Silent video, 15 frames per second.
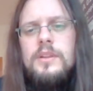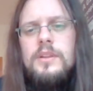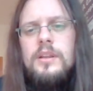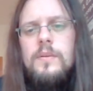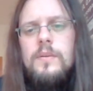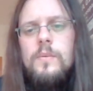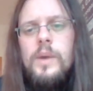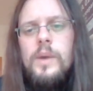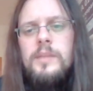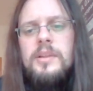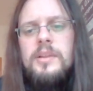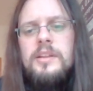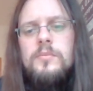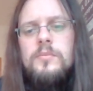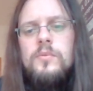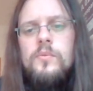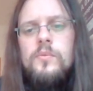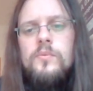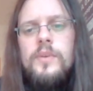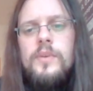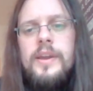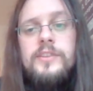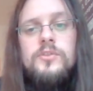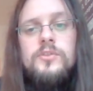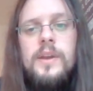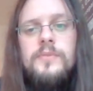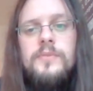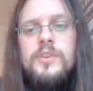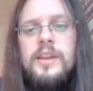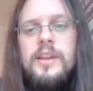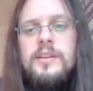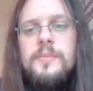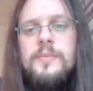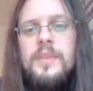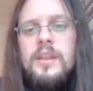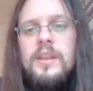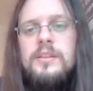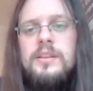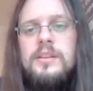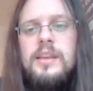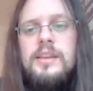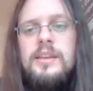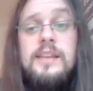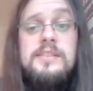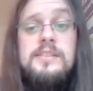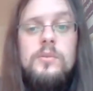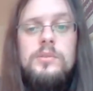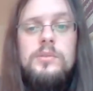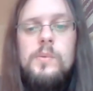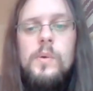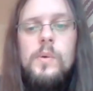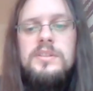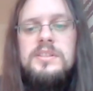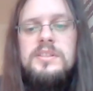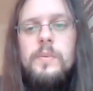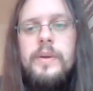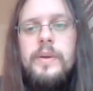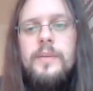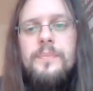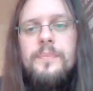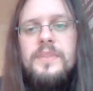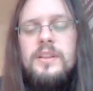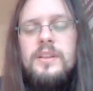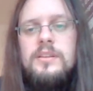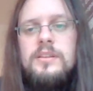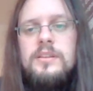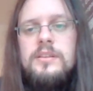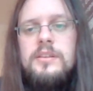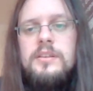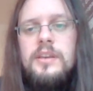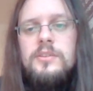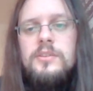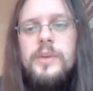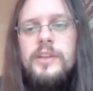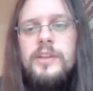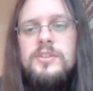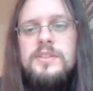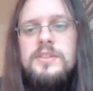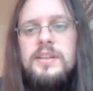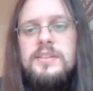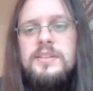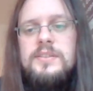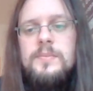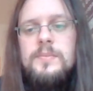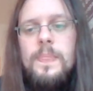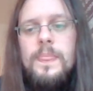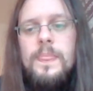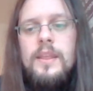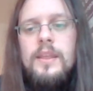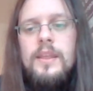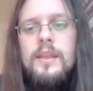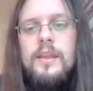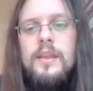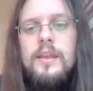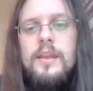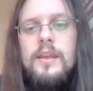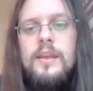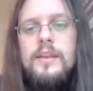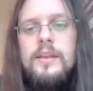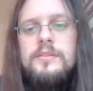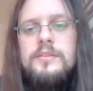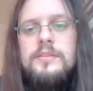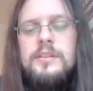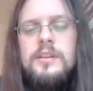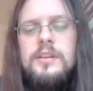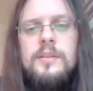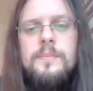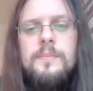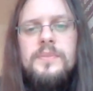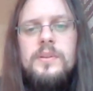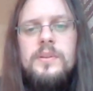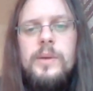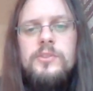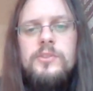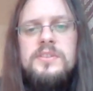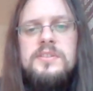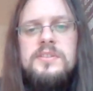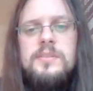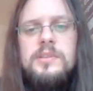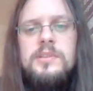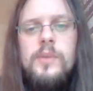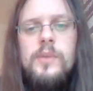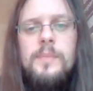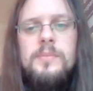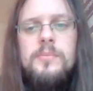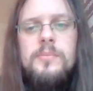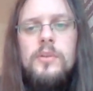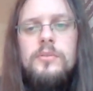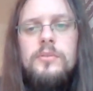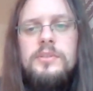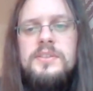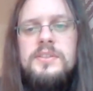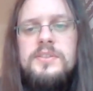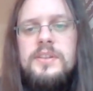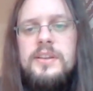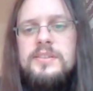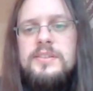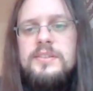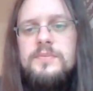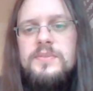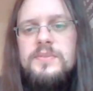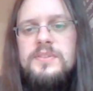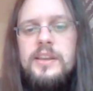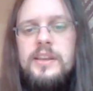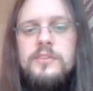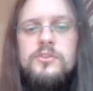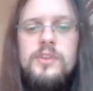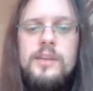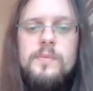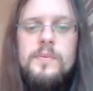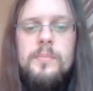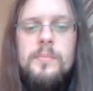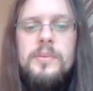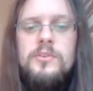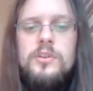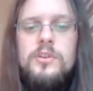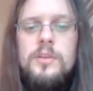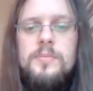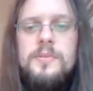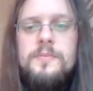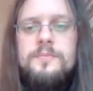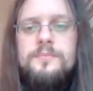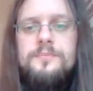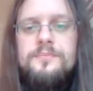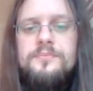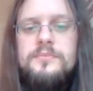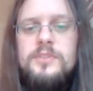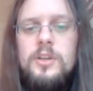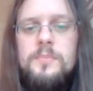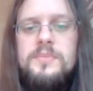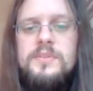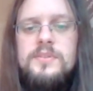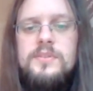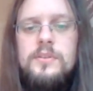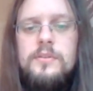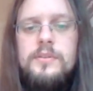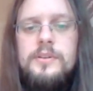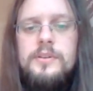white played the move h5 check. The king has only one square, king to h6. And here, white just simply grabbed the pawn on e6, saying check with the bishop. Oops, sorry.